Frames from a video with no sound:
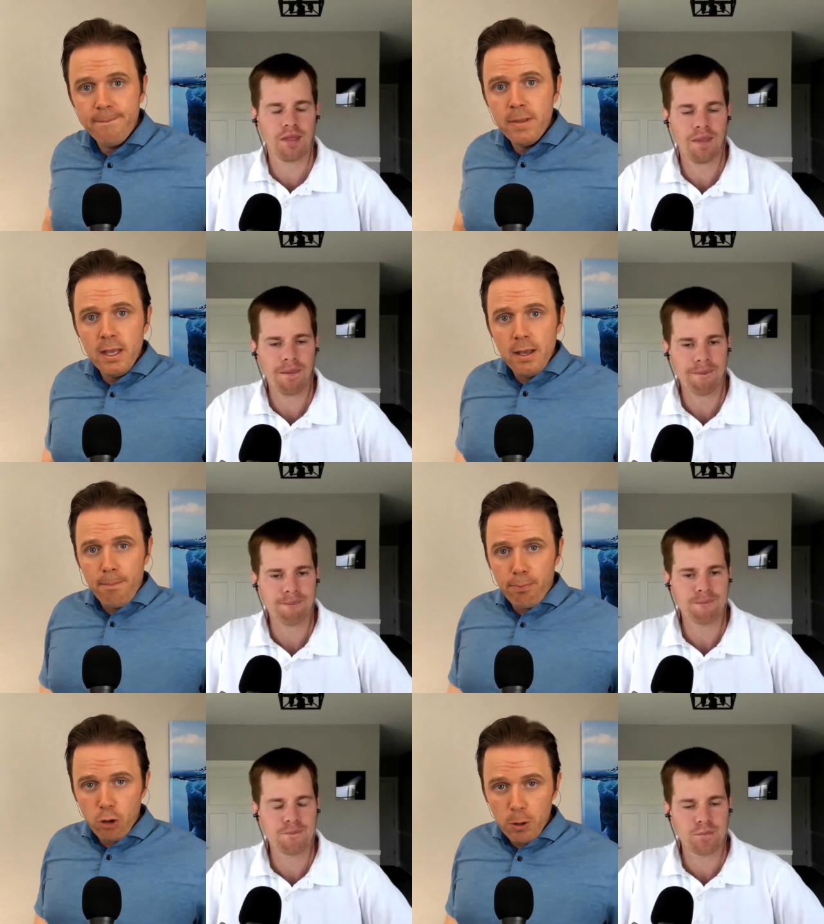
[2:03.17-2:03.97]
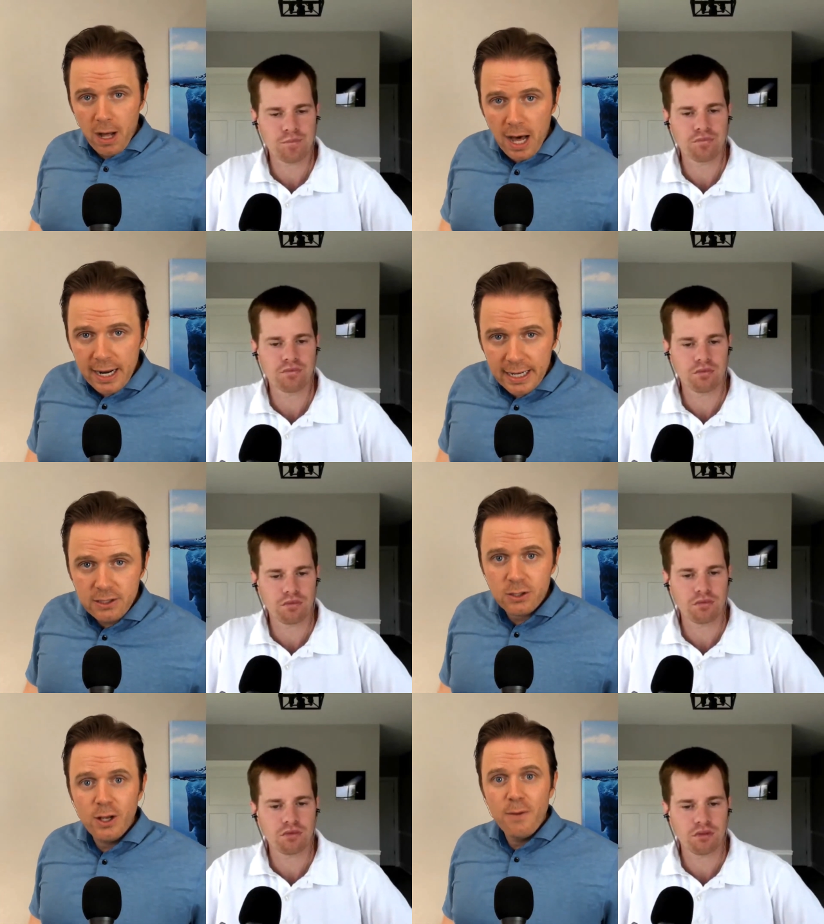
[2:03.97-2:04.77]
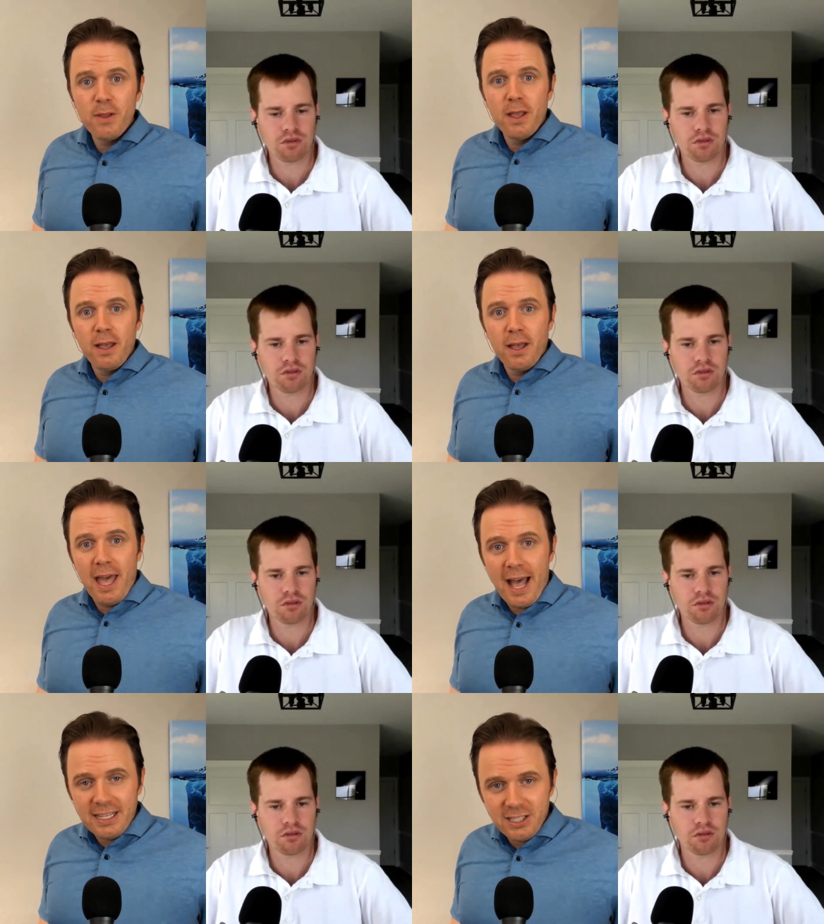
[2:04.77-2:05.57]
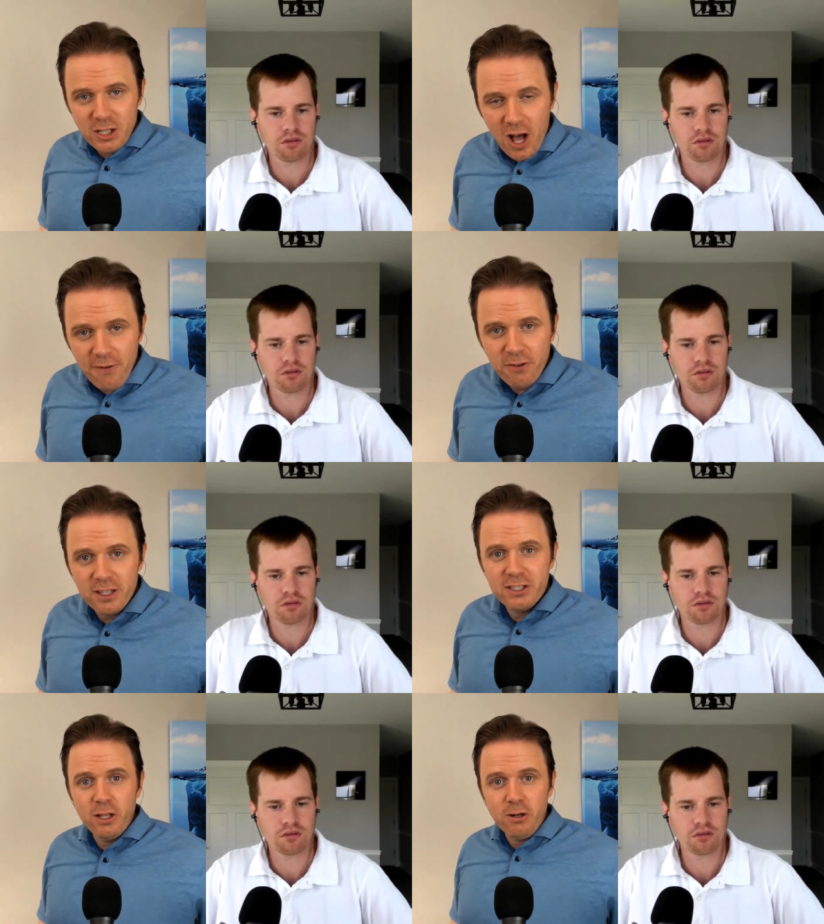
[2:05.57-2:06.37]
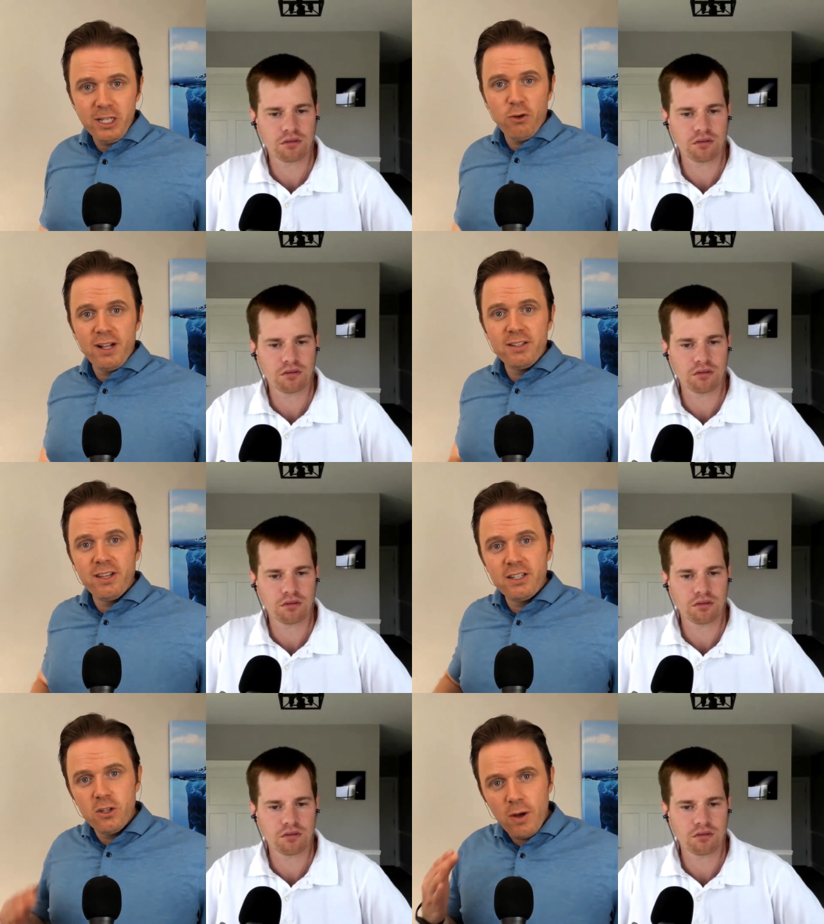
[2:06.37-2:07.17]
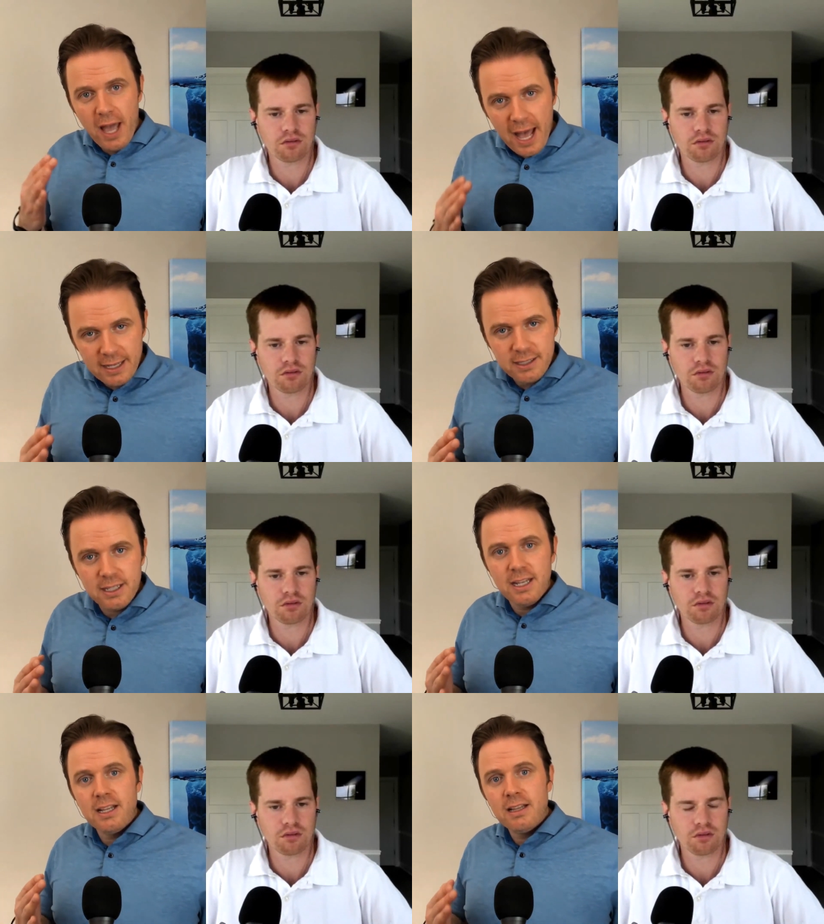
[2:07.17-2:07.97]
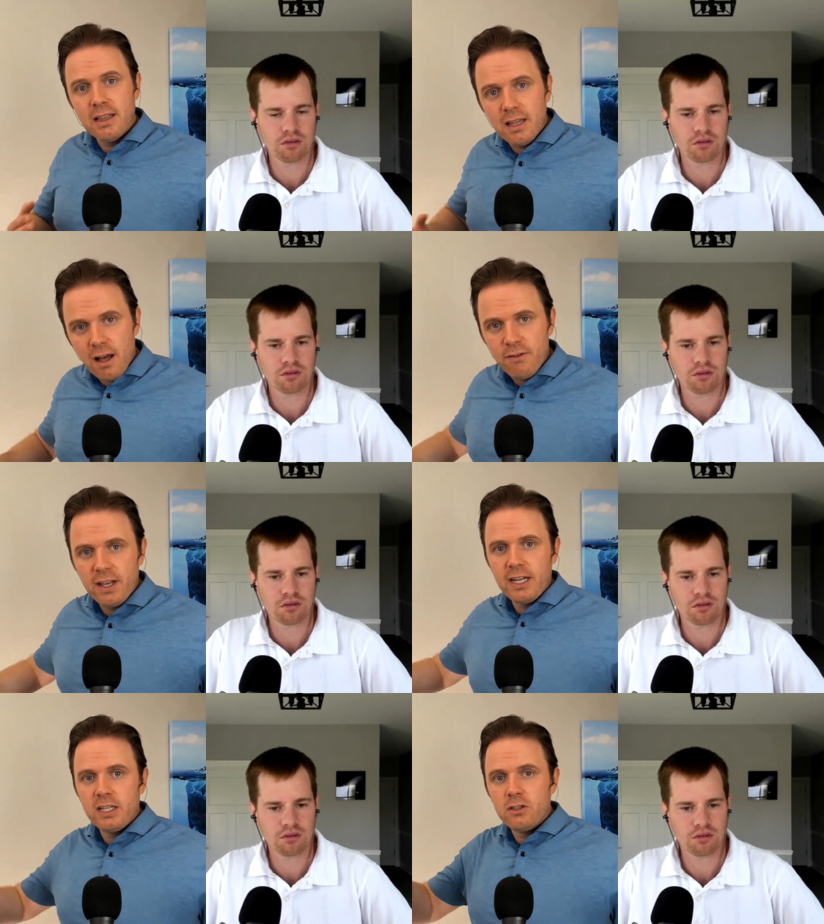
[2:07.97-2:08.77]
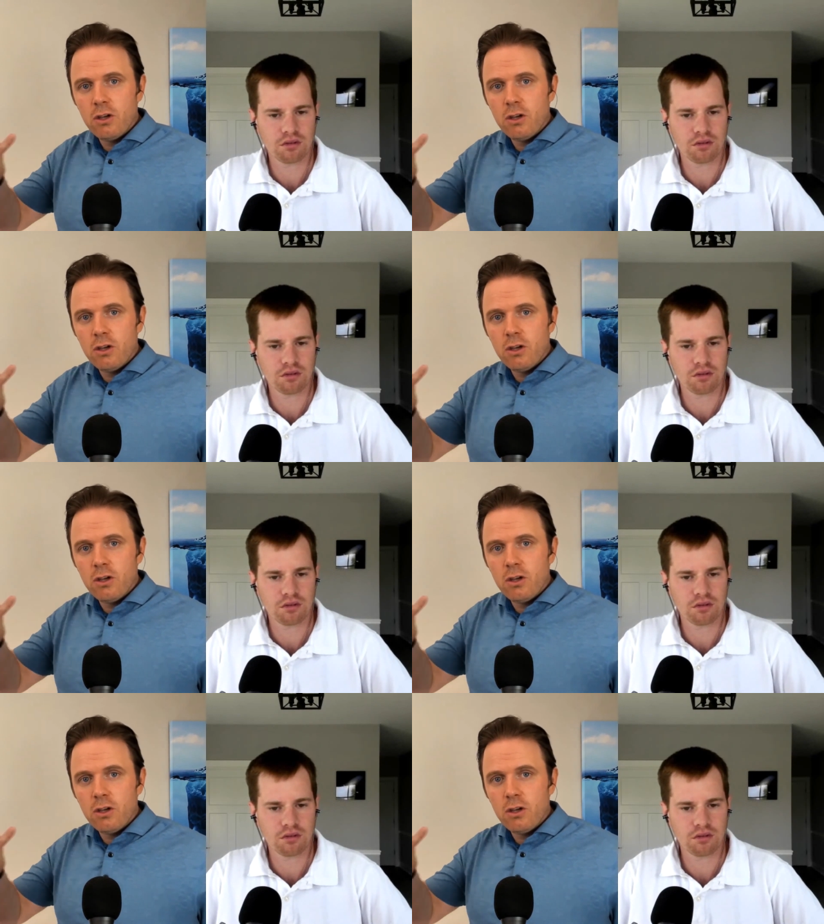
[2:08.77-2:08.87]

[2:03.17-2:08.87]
Speaker 1: right? Probiotics, acidophilus literally translates to acid loving.